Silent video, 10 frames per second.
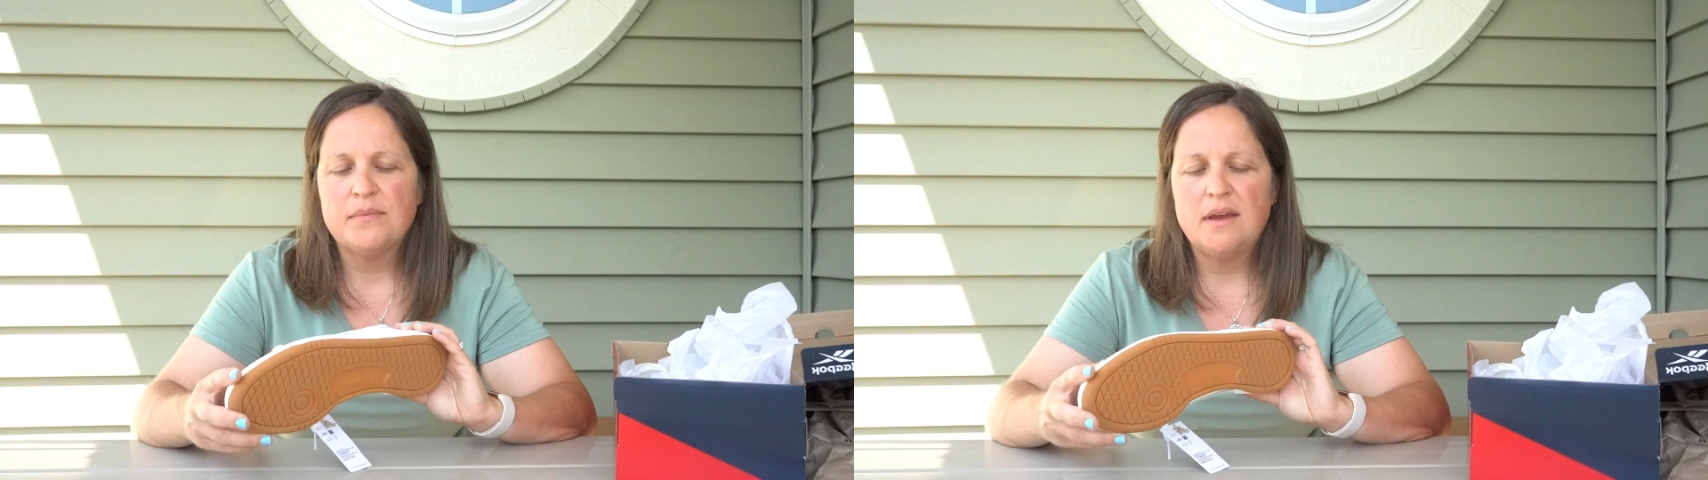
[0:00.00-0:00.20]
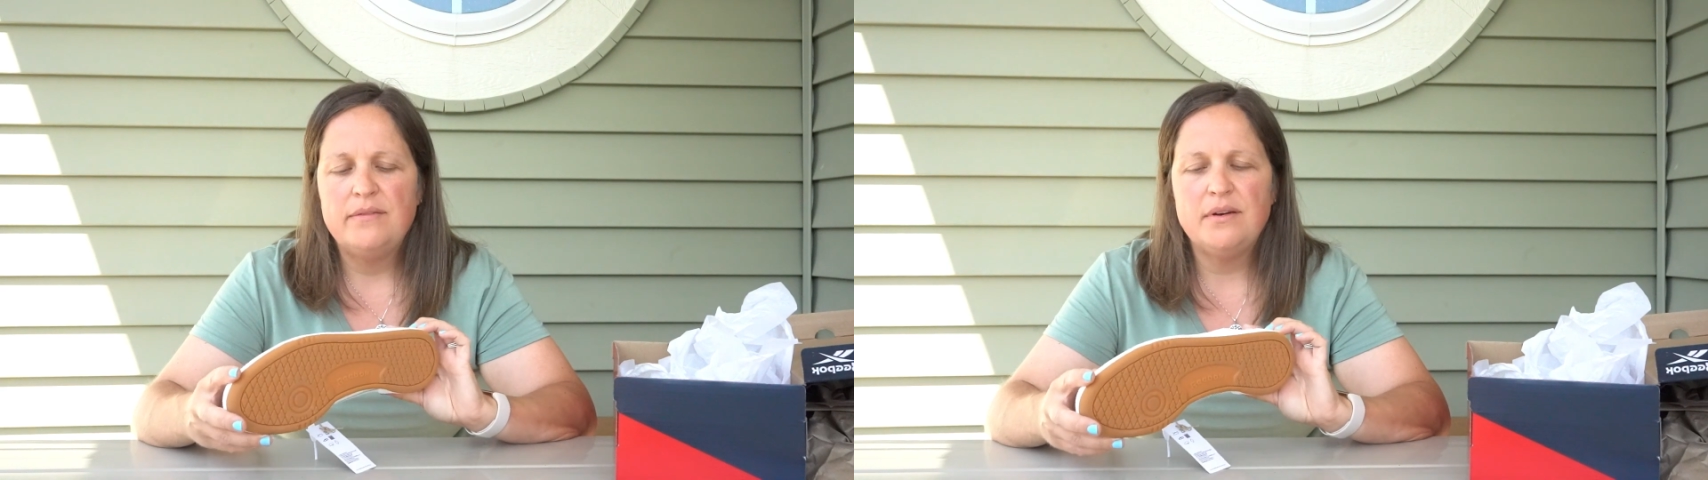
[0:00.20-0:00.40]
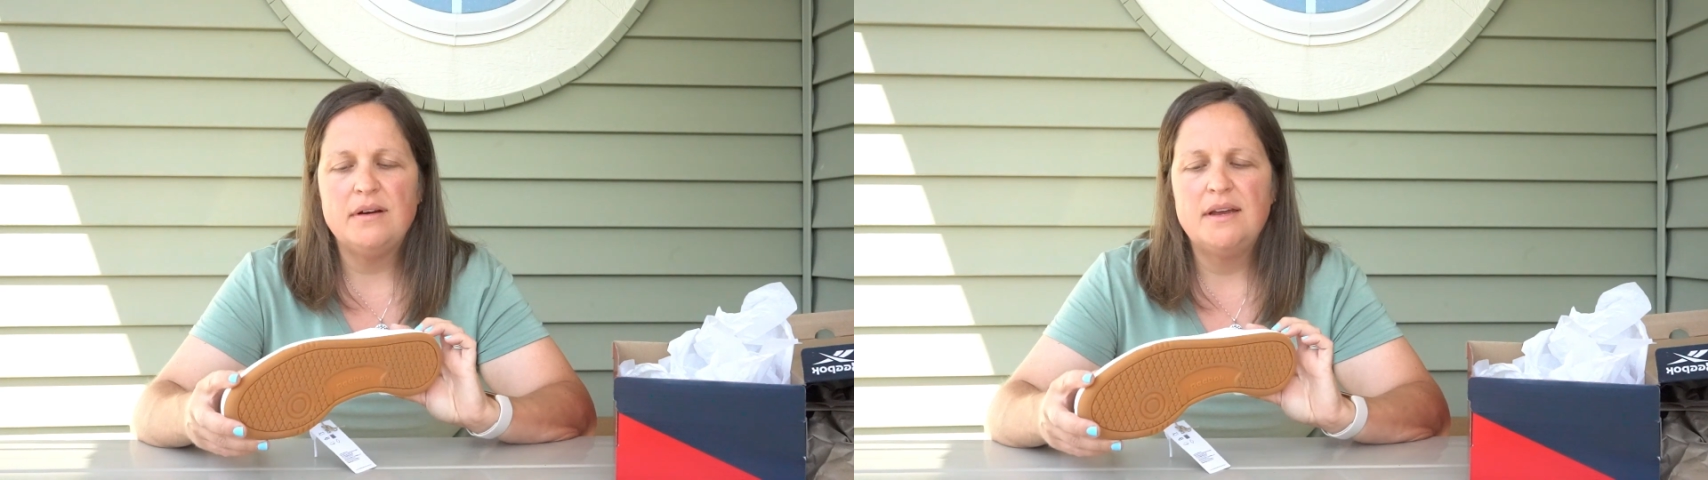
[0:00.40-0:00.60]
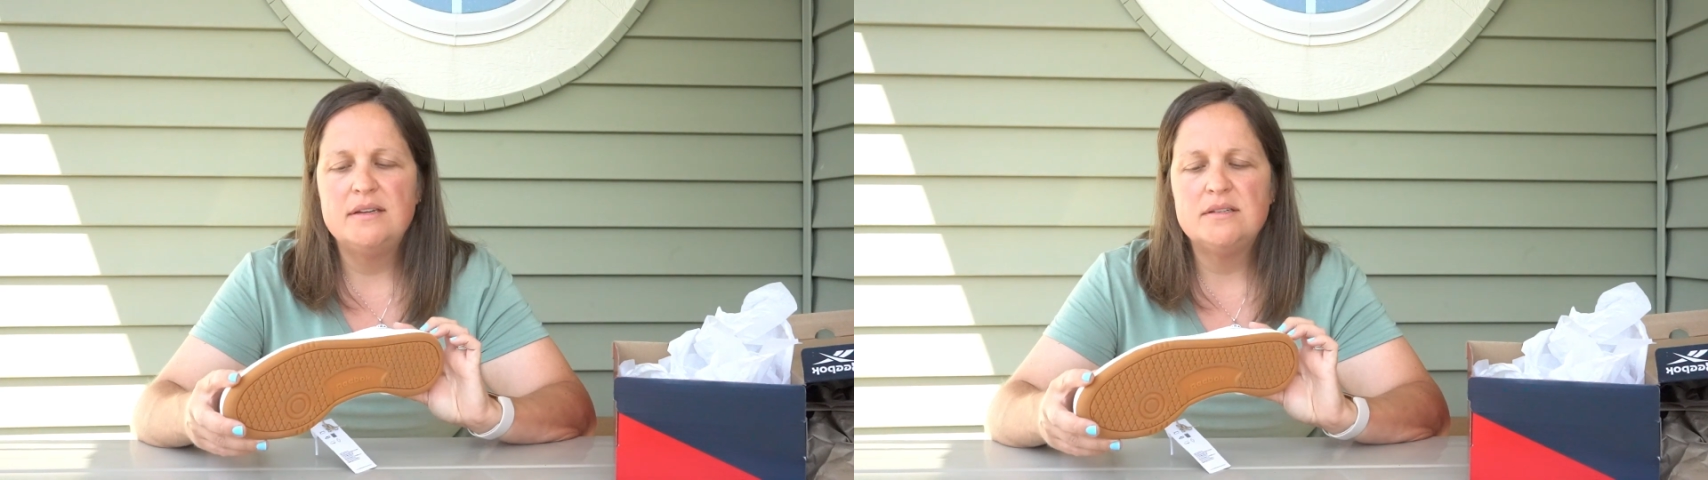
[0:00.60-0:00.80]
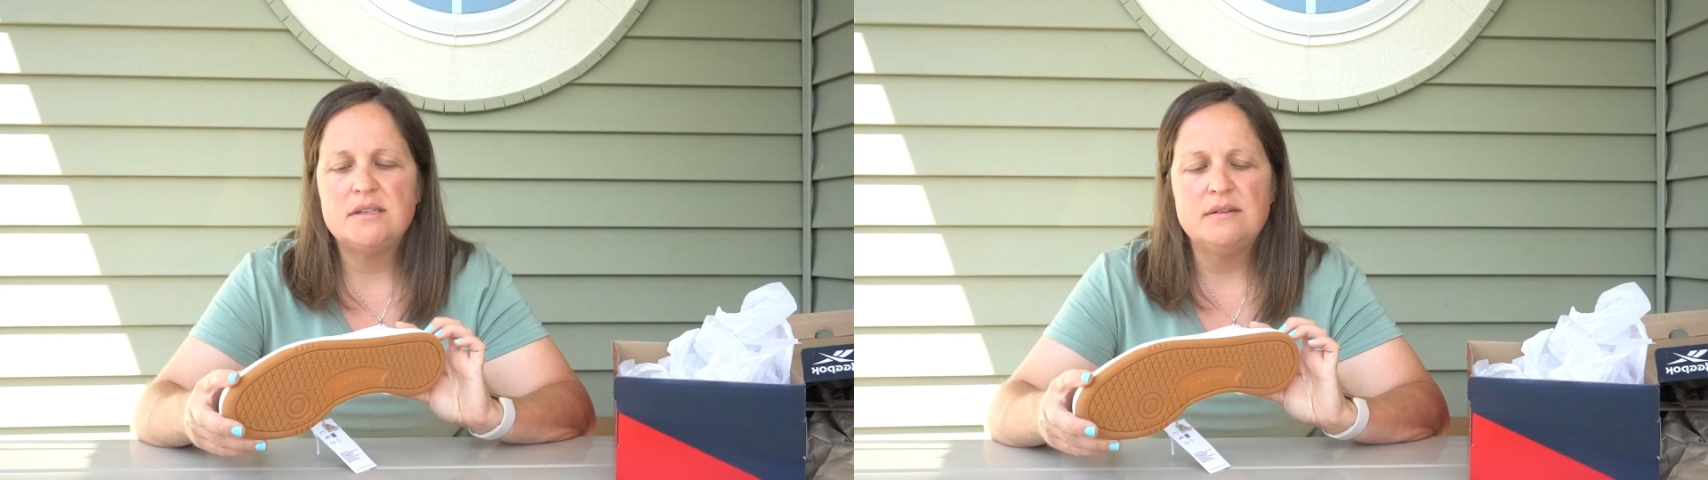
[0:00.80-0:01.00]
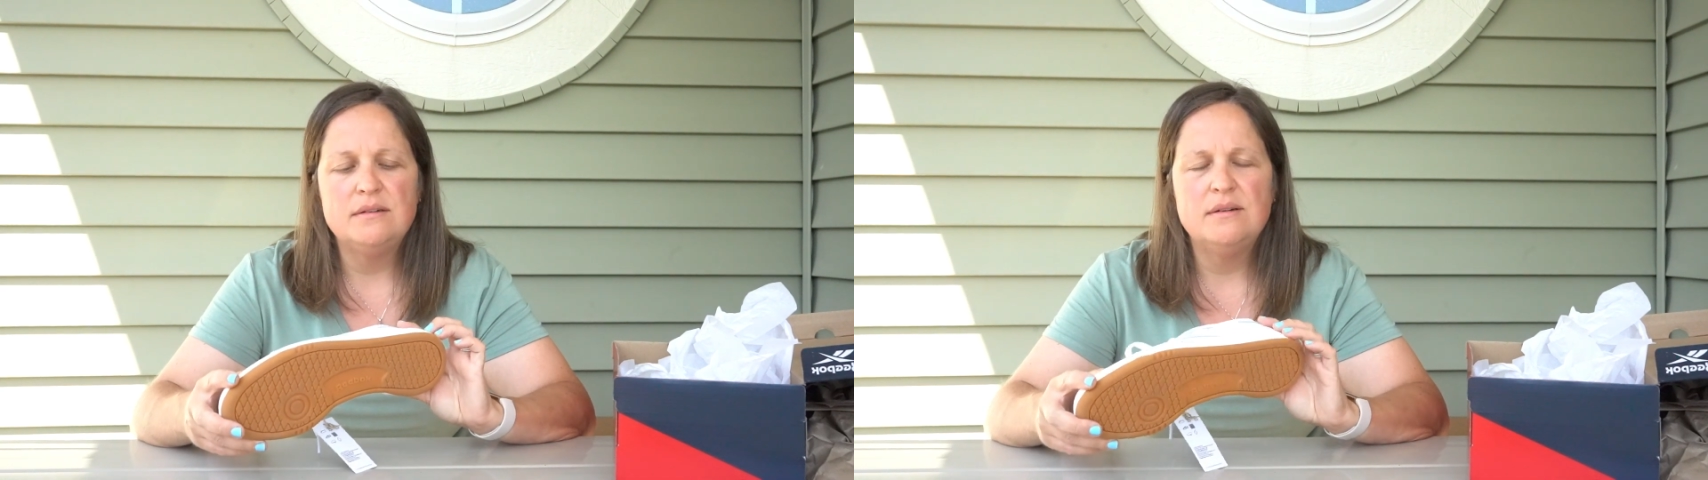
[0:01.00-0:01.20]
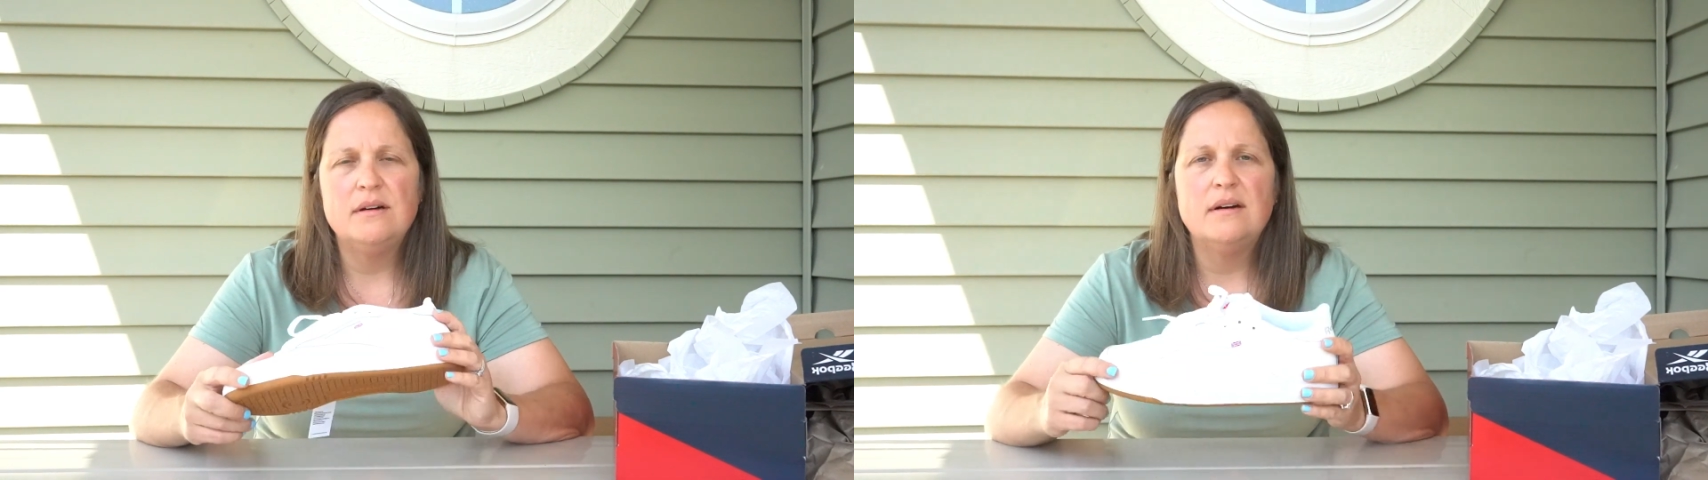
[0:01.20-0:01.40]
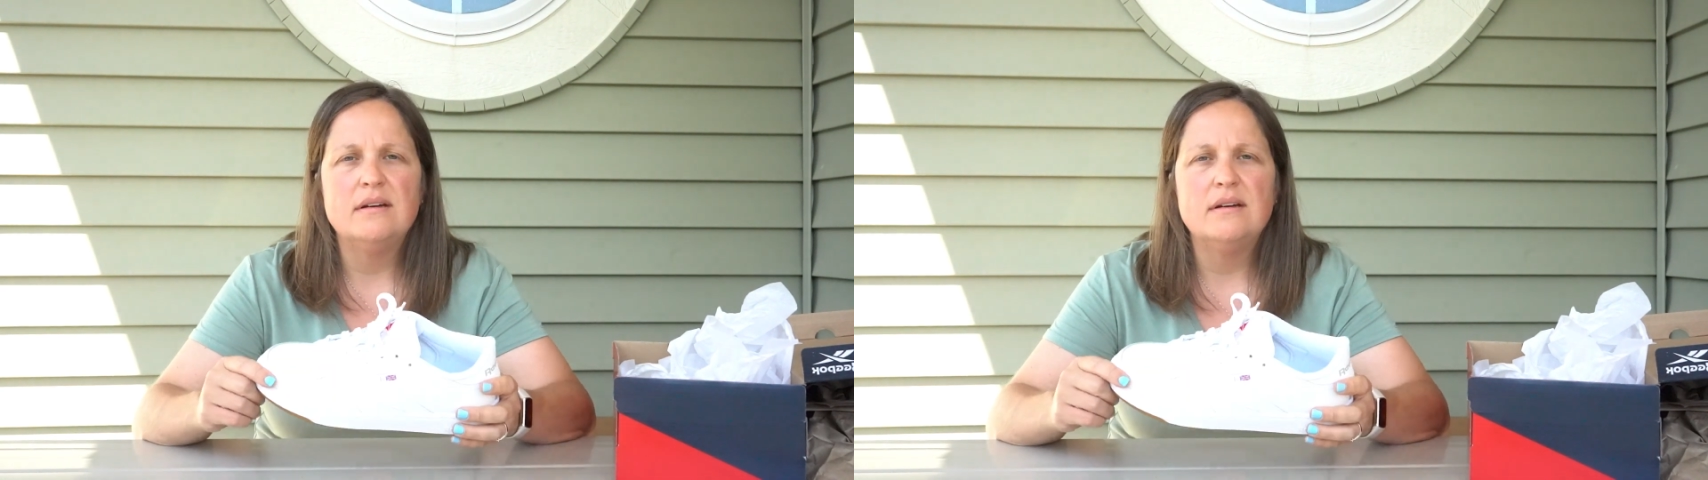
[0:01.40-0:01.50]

If you're into